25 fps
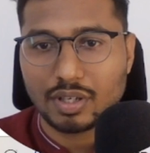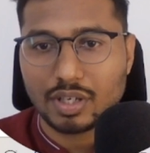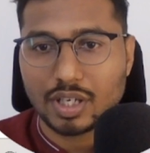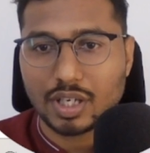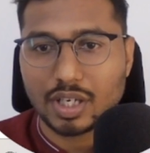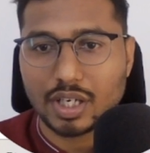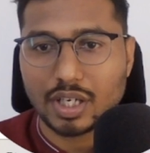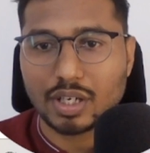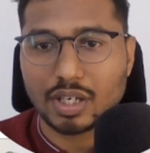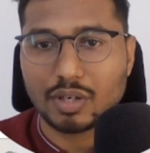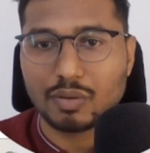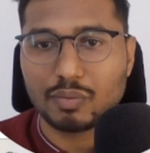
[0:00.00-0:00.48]

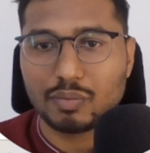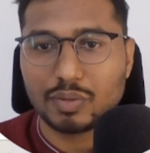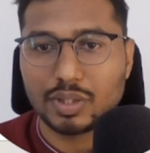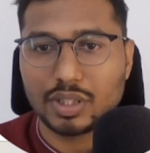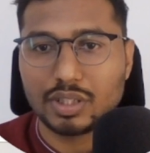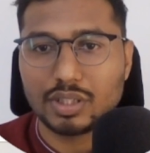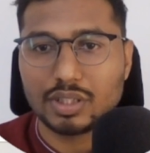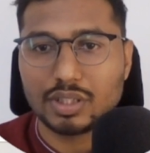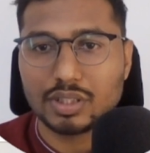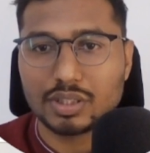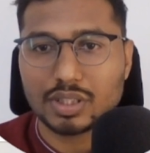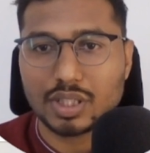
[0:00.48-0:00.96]
and now
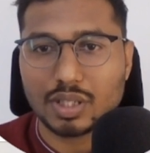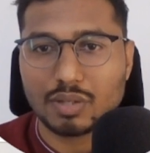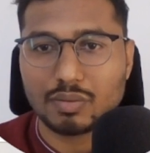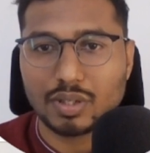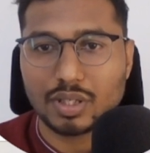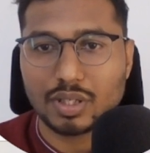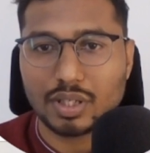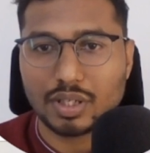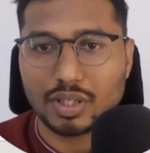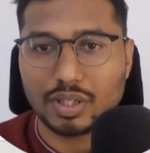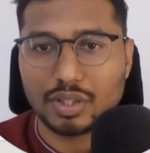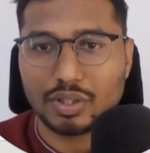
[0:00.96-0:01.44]
within the
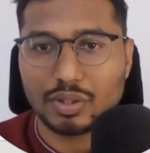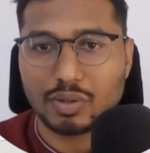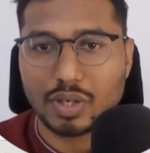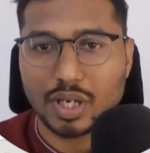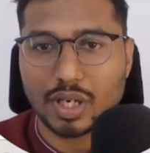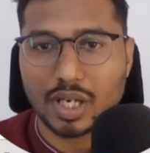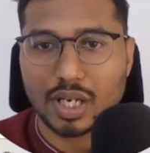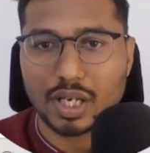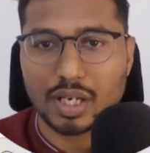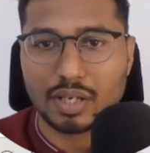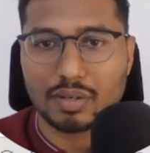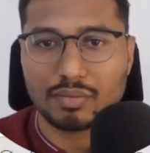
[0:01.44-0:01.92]
server you
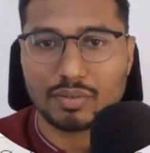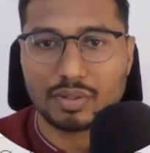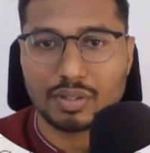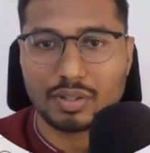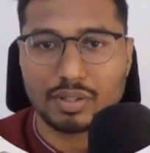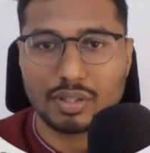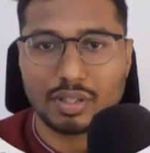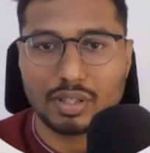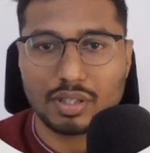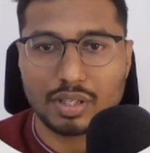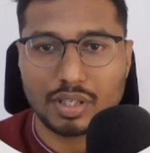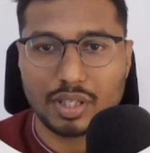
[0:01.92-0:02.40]
have
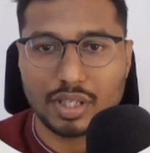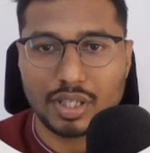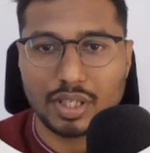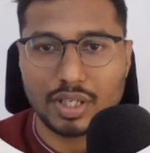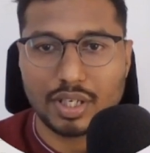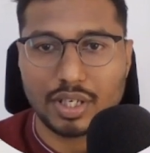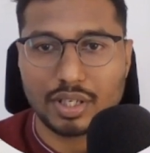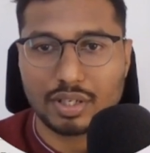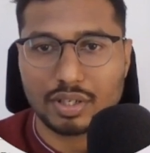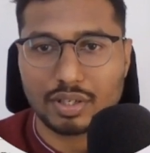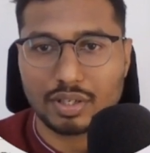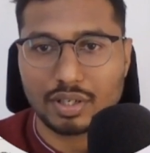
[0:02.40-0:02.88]
a
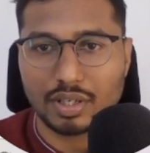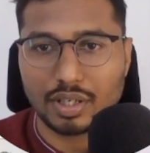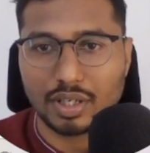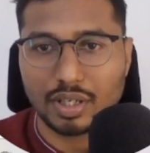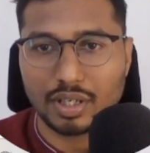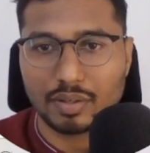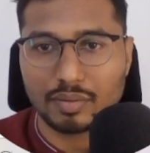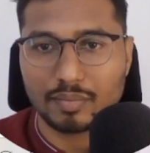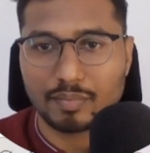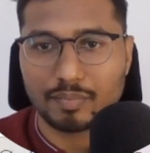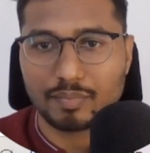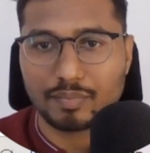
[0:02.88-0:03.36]
container running.